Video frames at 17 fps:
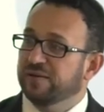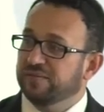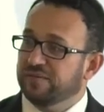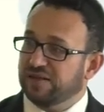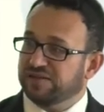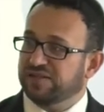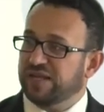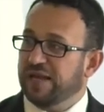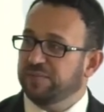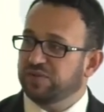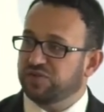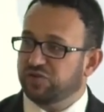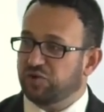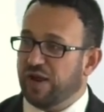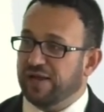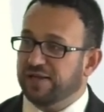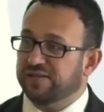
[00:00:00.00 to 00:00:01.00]
the same
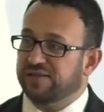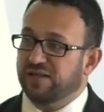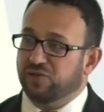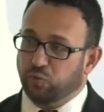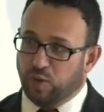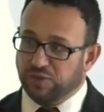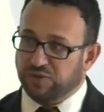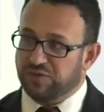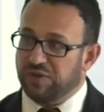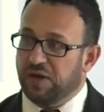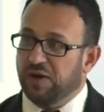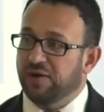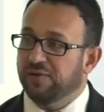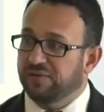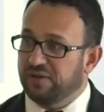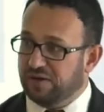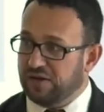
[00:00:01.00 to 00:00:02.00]
strength that was there
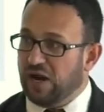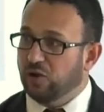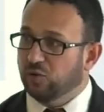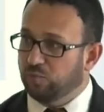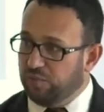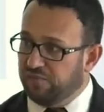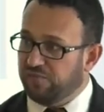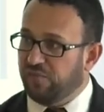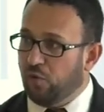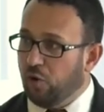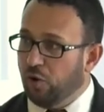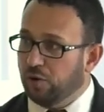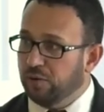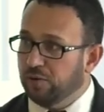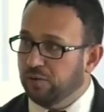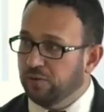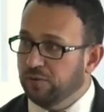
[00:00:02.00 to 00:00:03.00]
in the ground before,